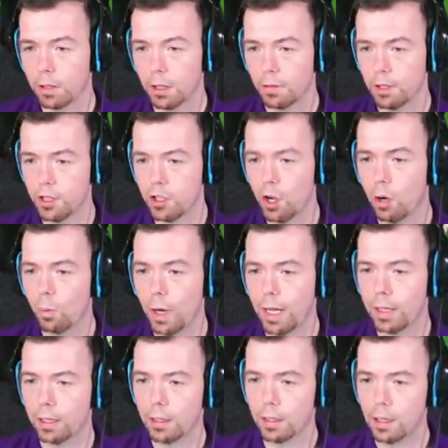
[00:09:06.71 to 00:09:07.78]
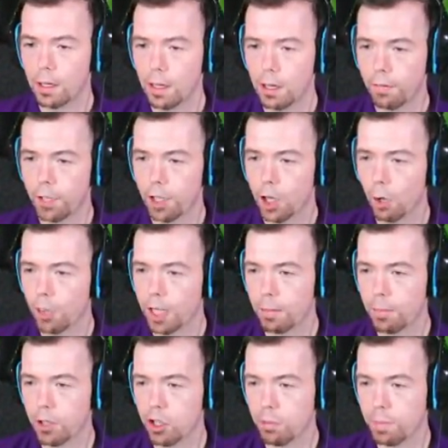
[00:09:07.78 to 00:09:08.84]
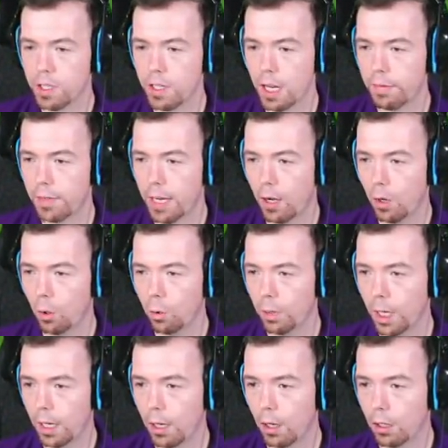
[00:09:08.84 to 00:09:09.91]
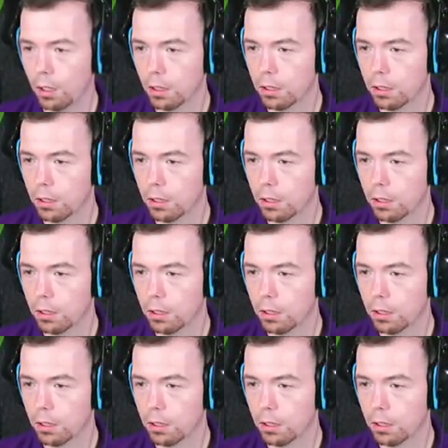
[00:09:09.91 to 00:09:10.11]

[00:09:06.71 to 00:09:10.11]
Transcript: There's no way. The goalkeeper should be saving that all day long.